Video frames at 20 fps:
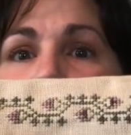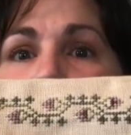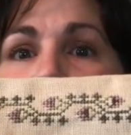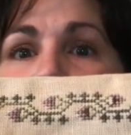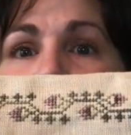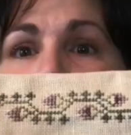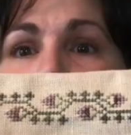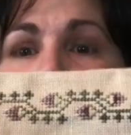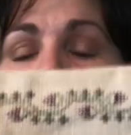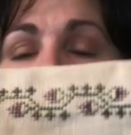
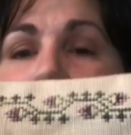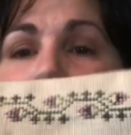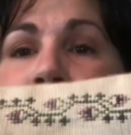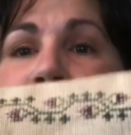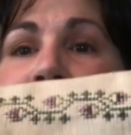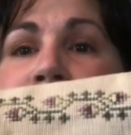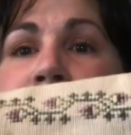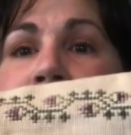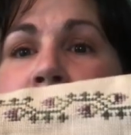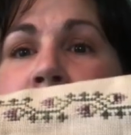And I'm
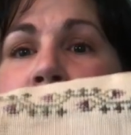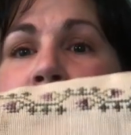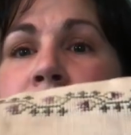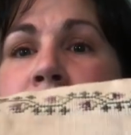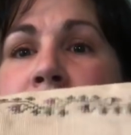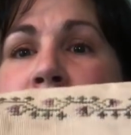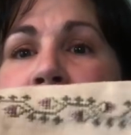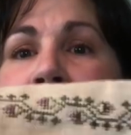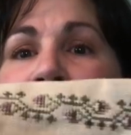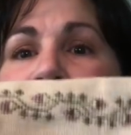so
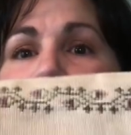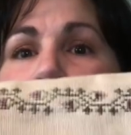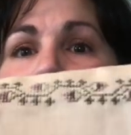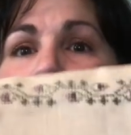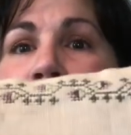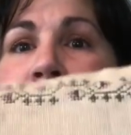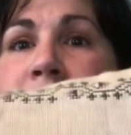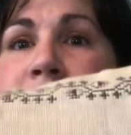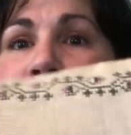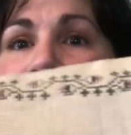glad that
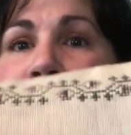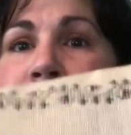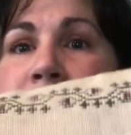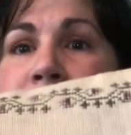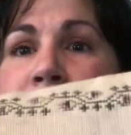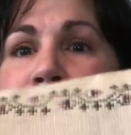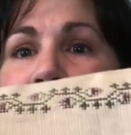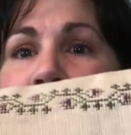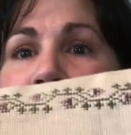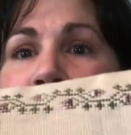when I did
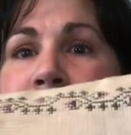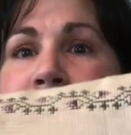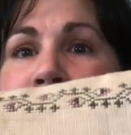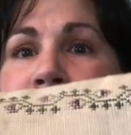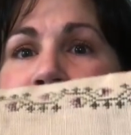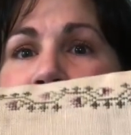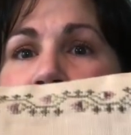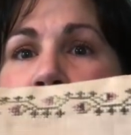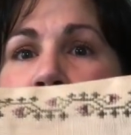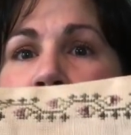it, I
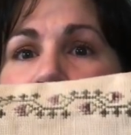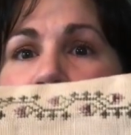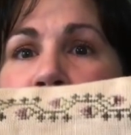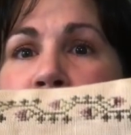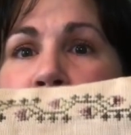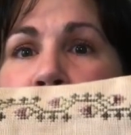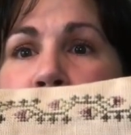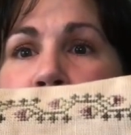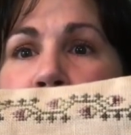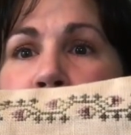did all
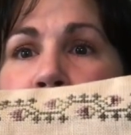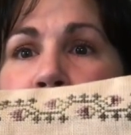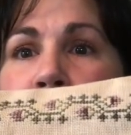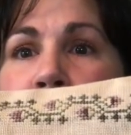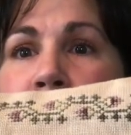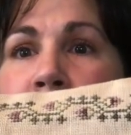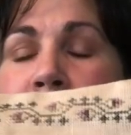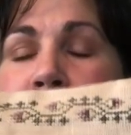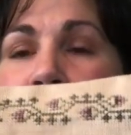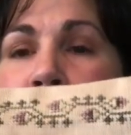the
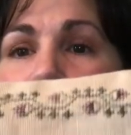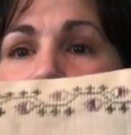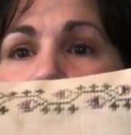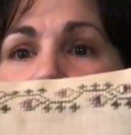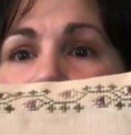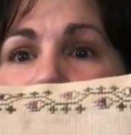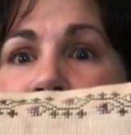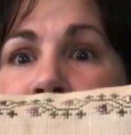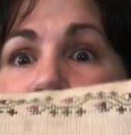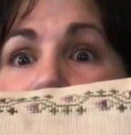purple and all
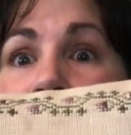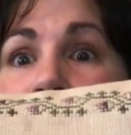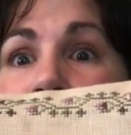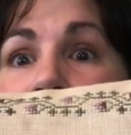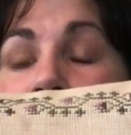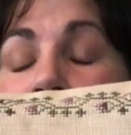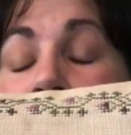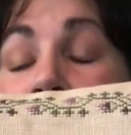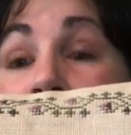this green.